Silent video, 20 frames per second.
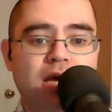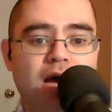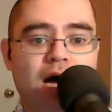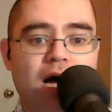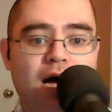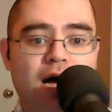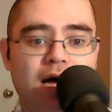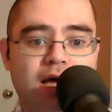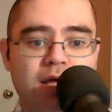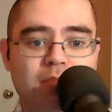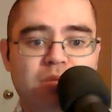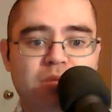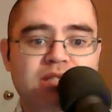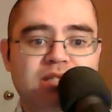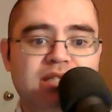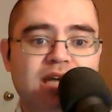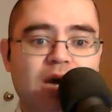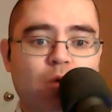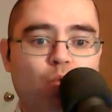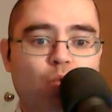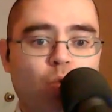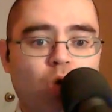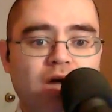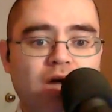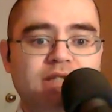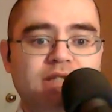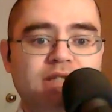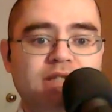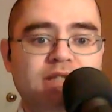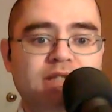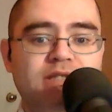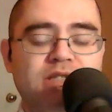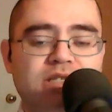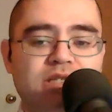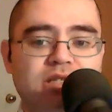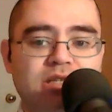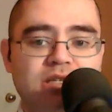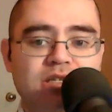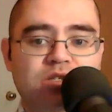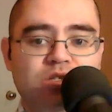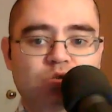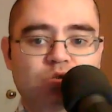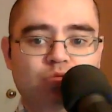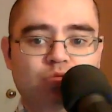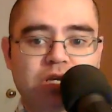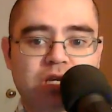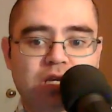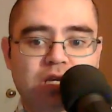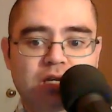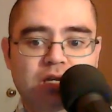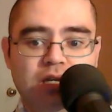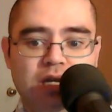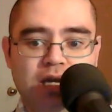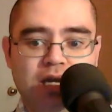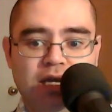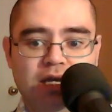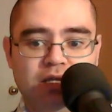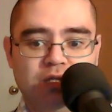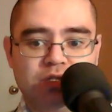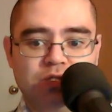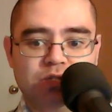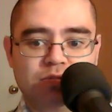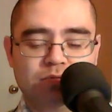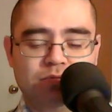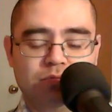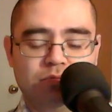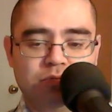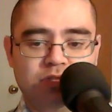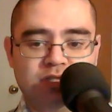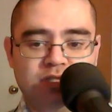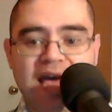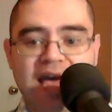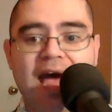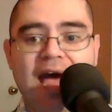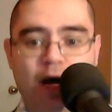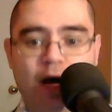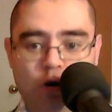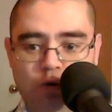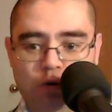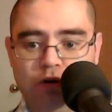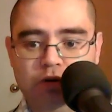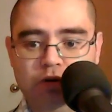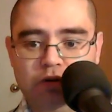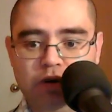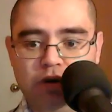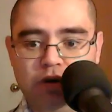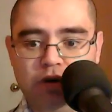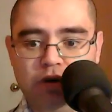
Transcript: it means that once the screen is down,